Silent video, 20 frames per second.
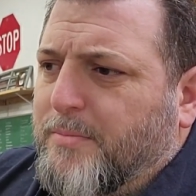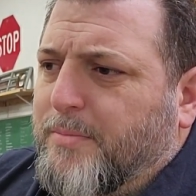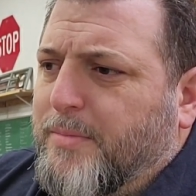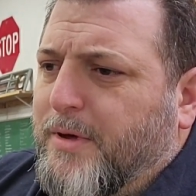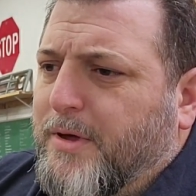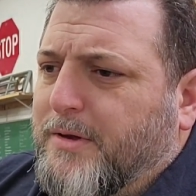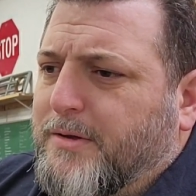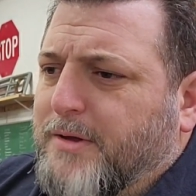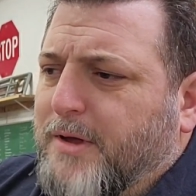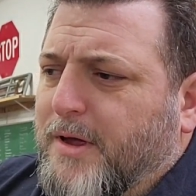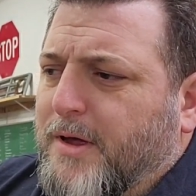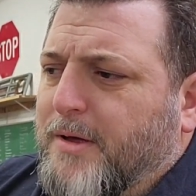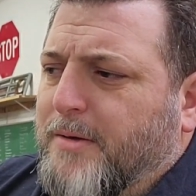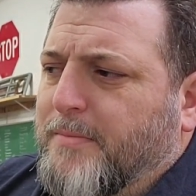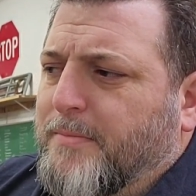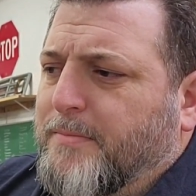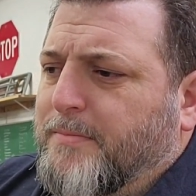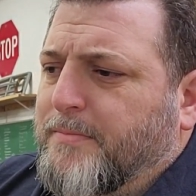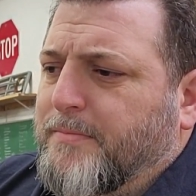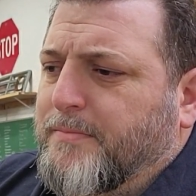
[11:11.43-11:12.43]
But I
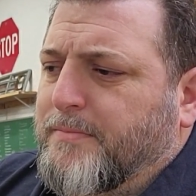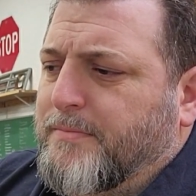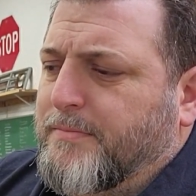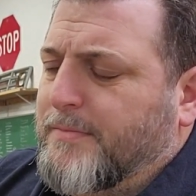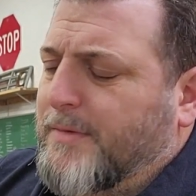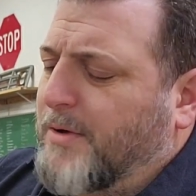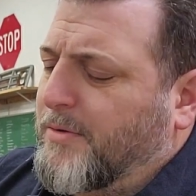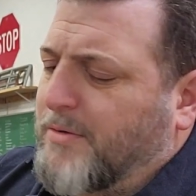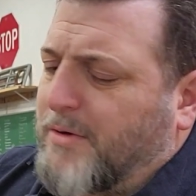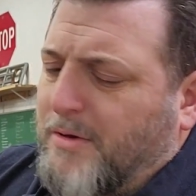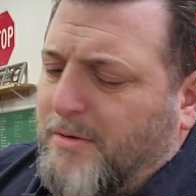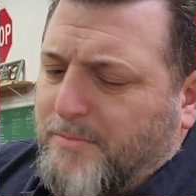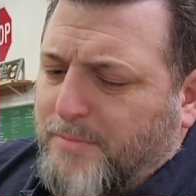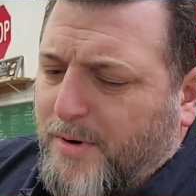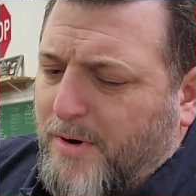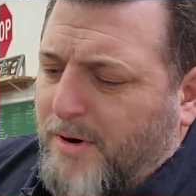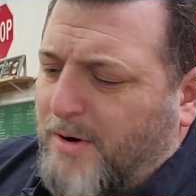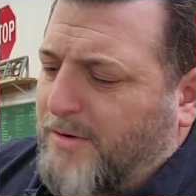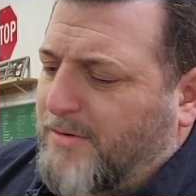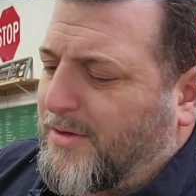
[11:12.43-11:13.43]
was hunting
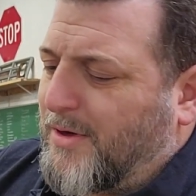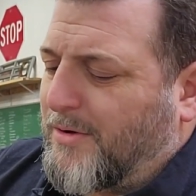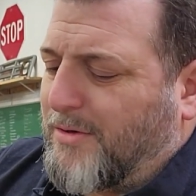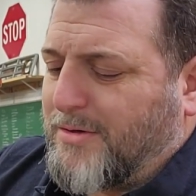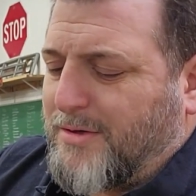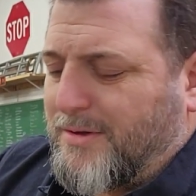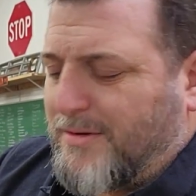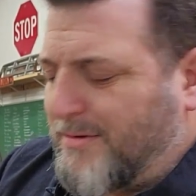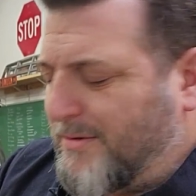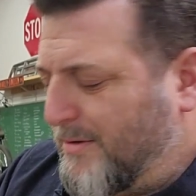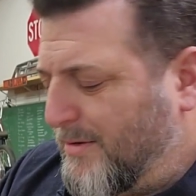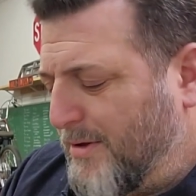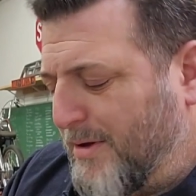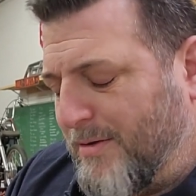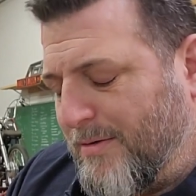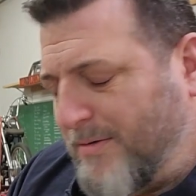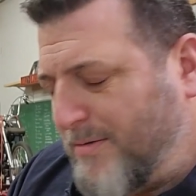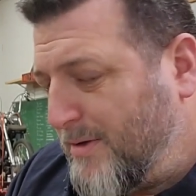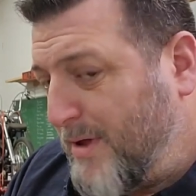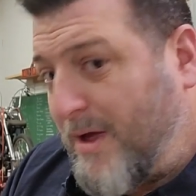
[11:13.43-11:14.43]
parts. I
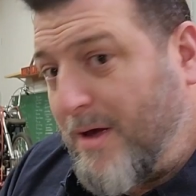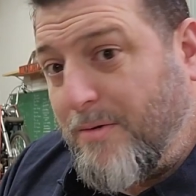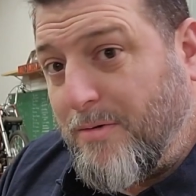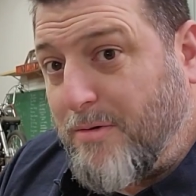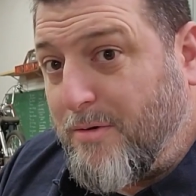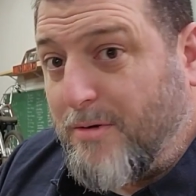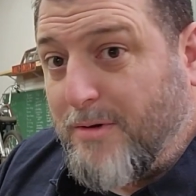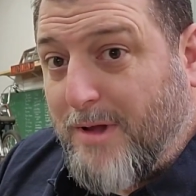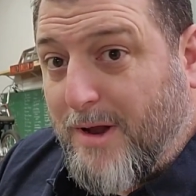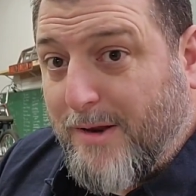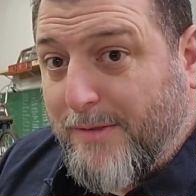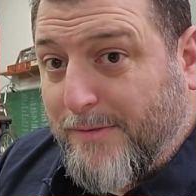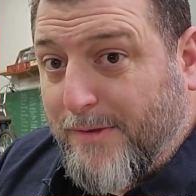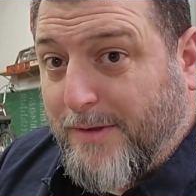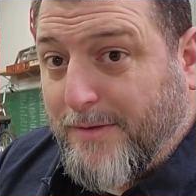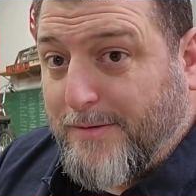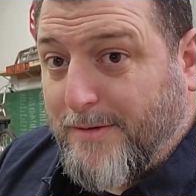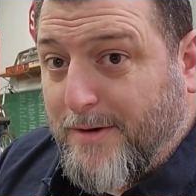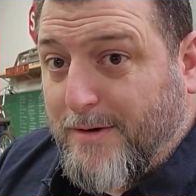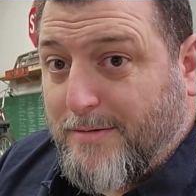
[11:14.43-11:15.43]
was doing a lot of
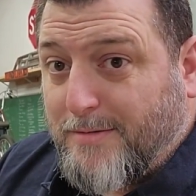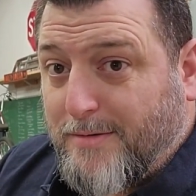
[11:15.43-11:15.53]
things, guys.